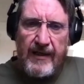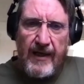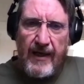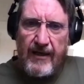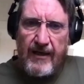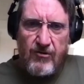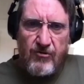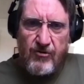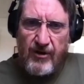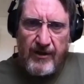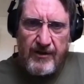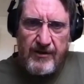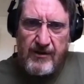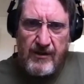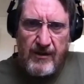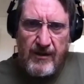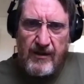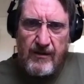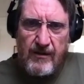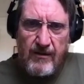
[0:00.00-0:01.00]
and trust
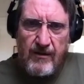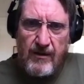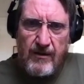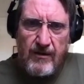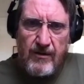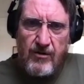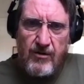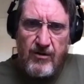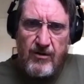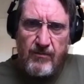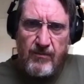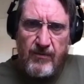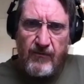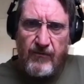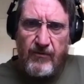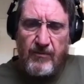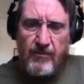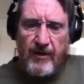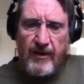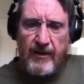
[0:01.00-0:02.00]
in the leadership of
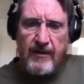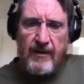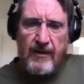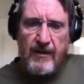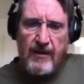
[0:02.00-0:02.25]
the mine.